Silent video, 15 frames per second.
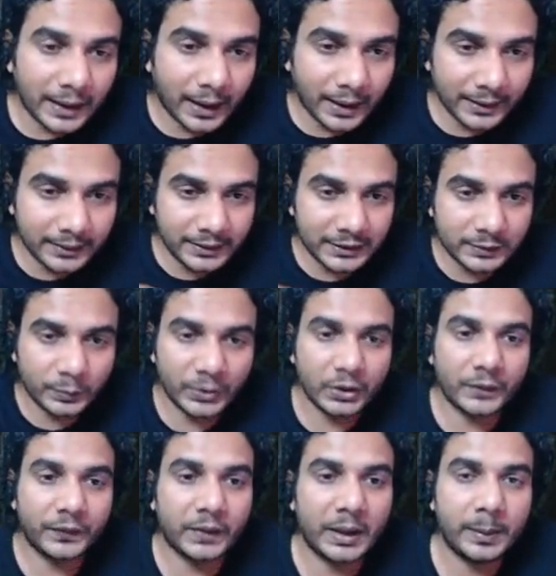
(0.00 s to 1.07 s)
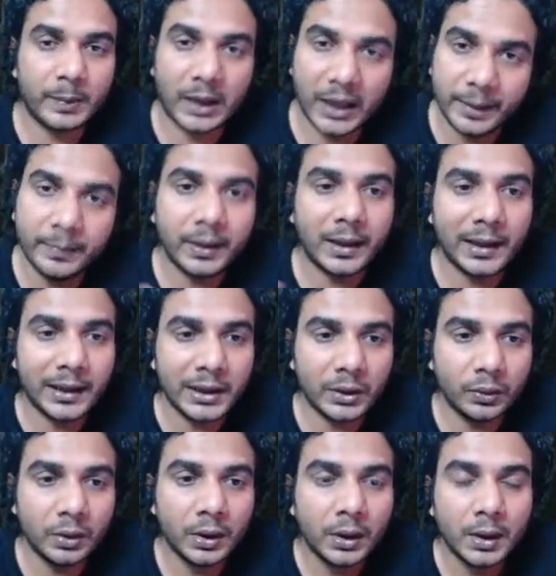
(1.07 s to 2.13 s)
at this point of time I am telling
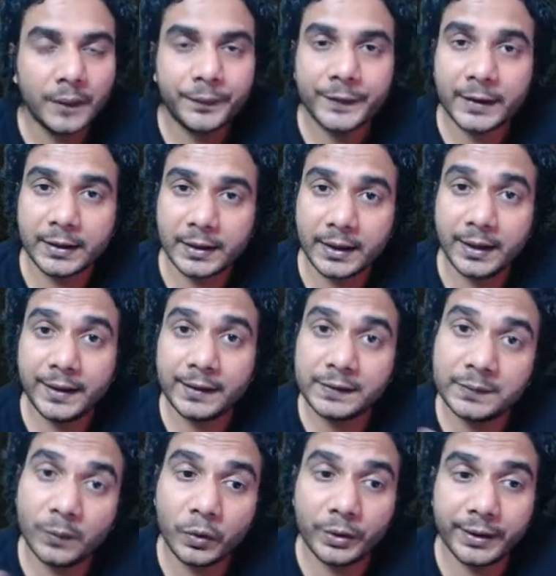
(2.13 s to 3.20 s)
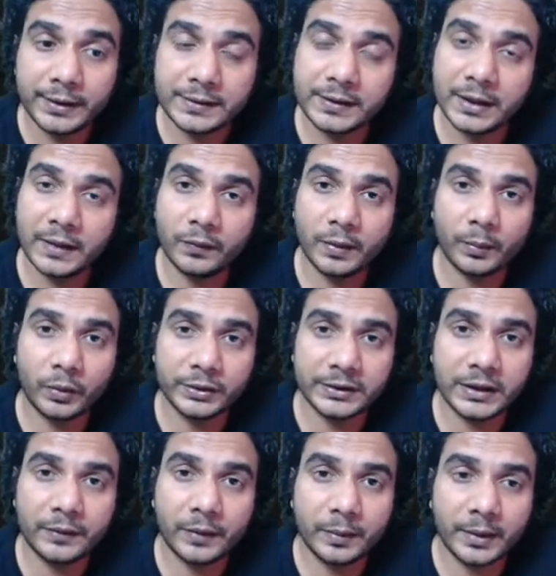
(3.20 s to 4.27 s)
you that k is more than
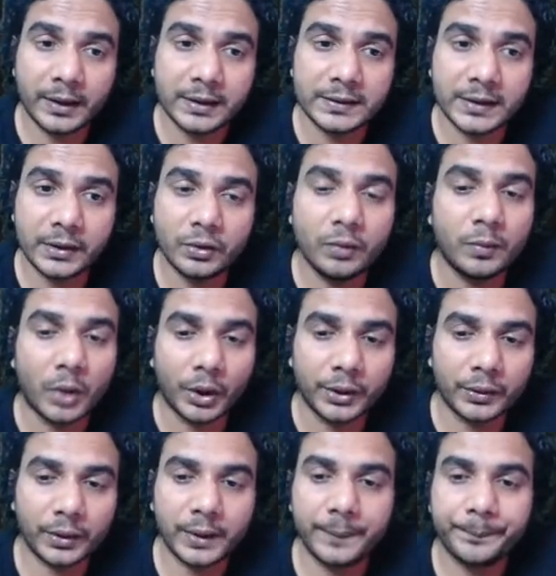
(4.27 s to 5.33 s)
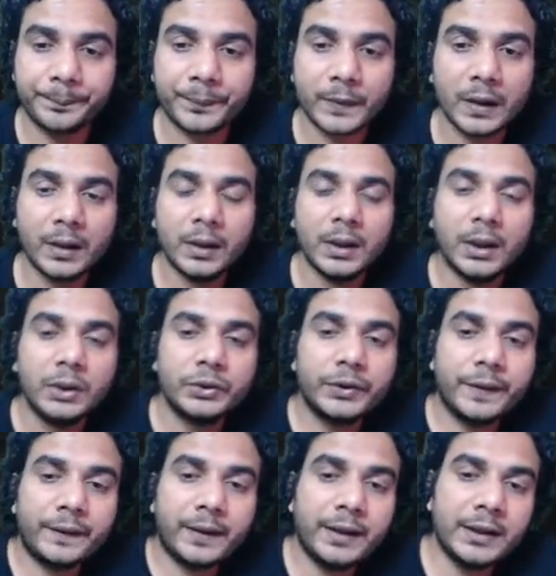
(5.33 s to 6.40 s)
z1 minus z2 mod, okay? So
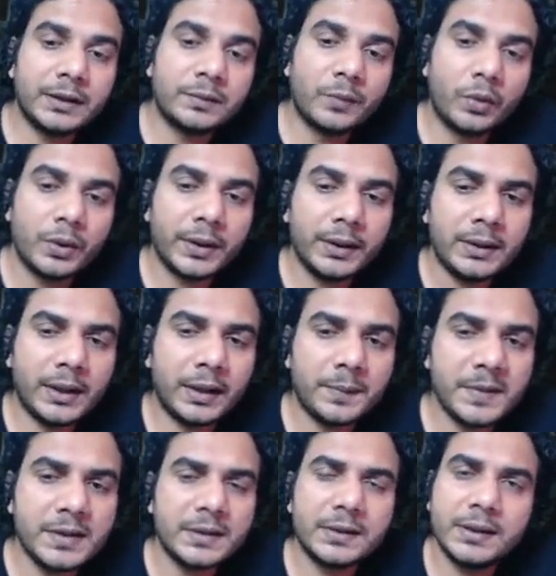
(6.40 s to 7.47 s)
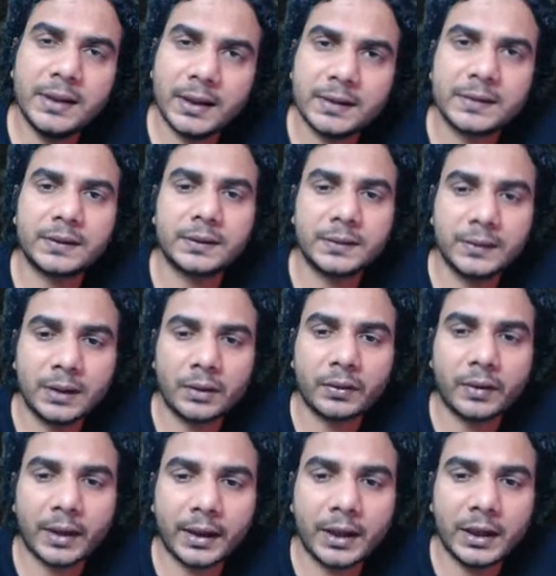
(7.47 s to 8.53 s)
if k is more than, that means yes, now
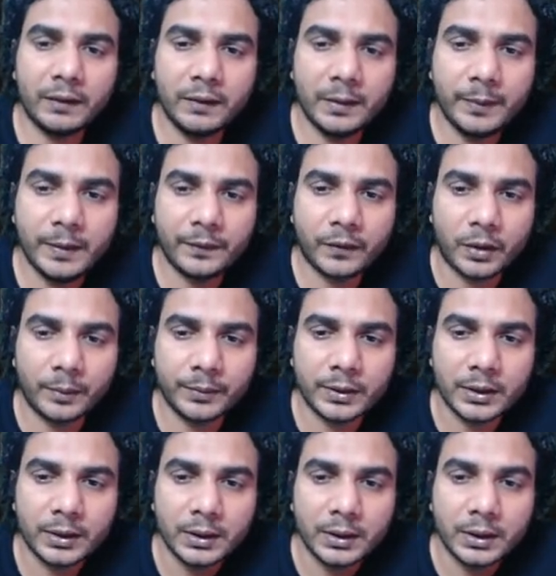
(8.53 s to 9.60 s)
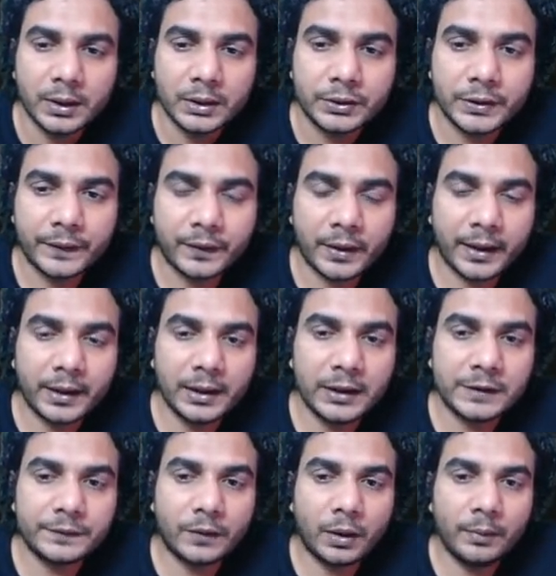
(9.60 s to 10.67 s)
triangle will be formed. So if triangle
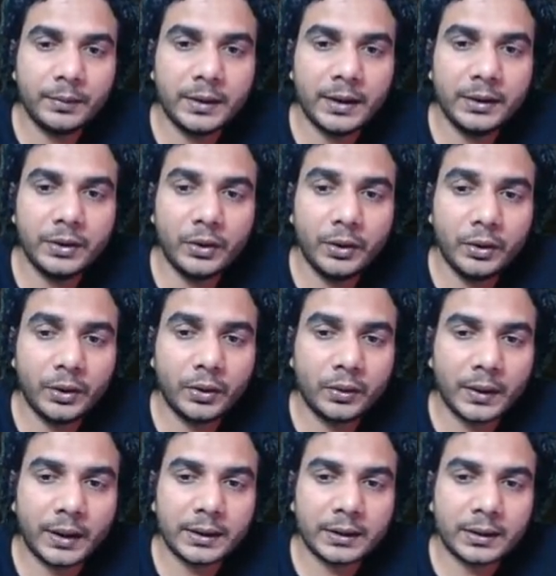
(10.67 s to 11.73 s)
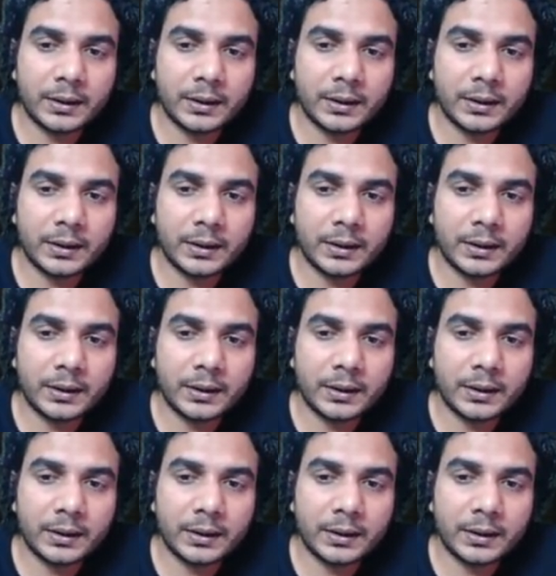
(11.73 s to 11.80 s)
is formed, then do you know that